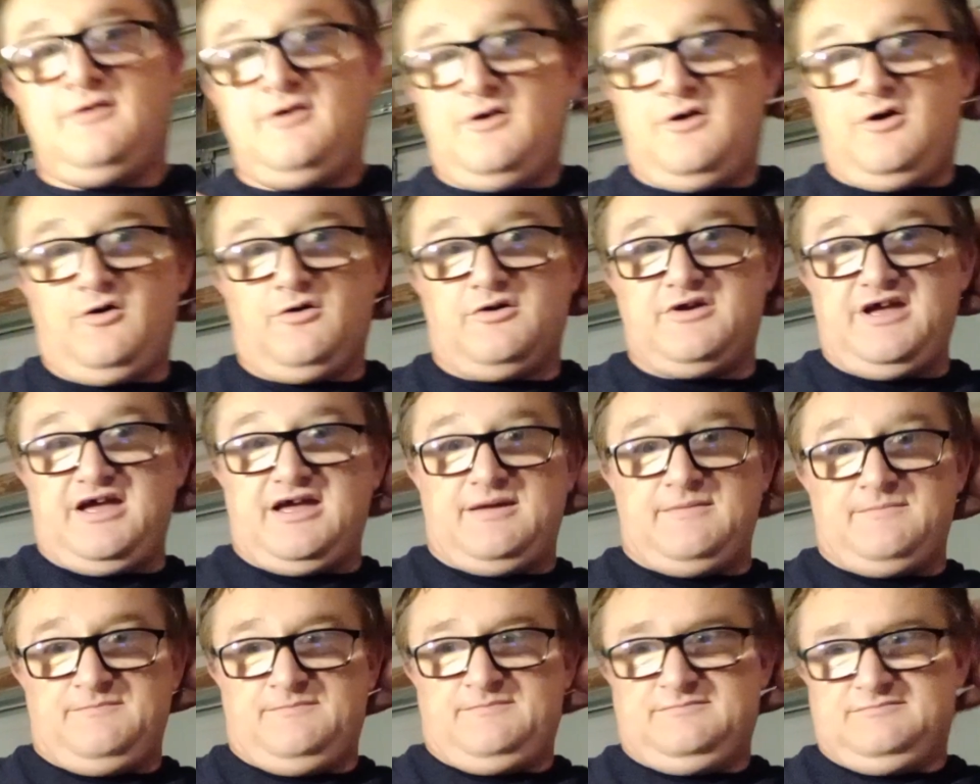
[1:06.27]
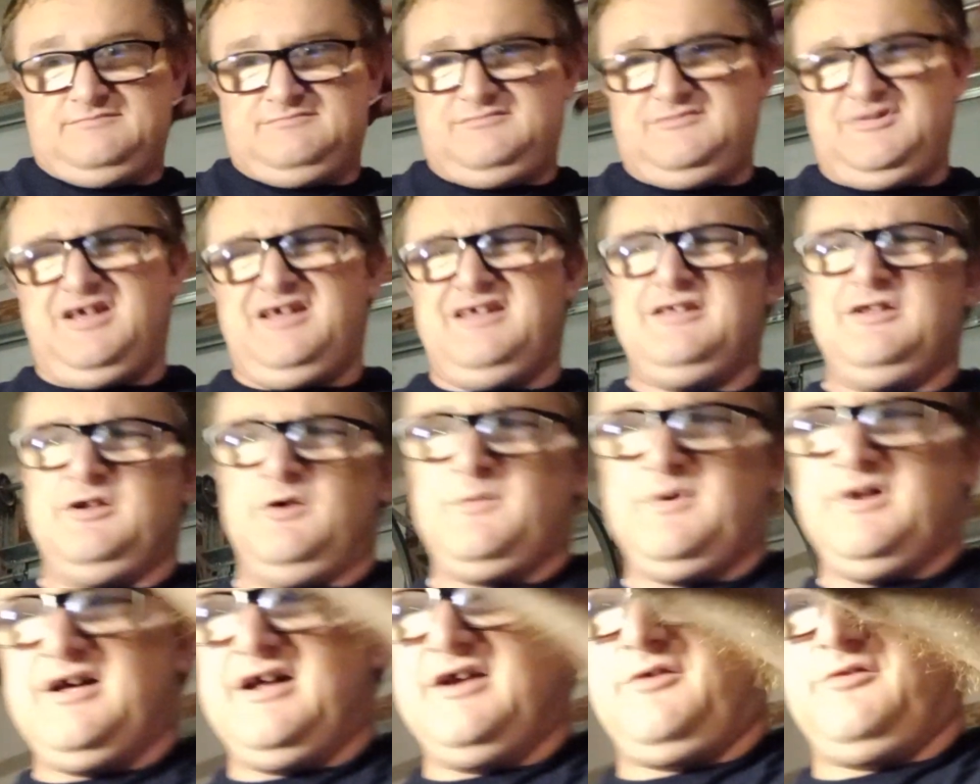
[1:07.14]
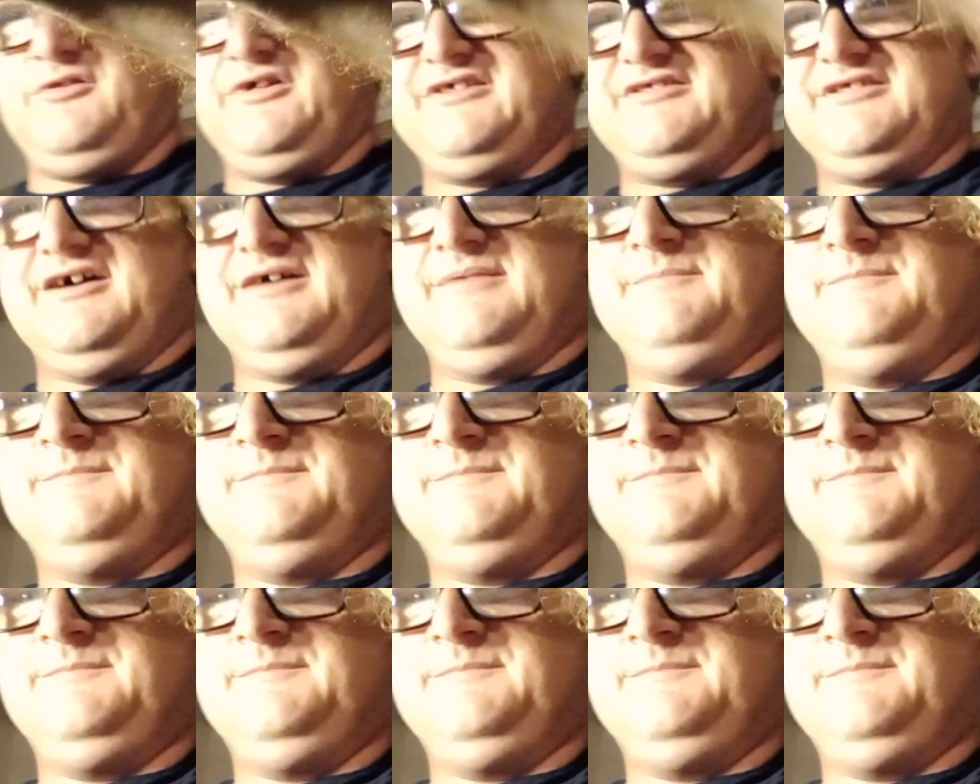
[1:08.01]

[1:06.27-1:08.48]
Okay. Yeah, you know what? I don't like that.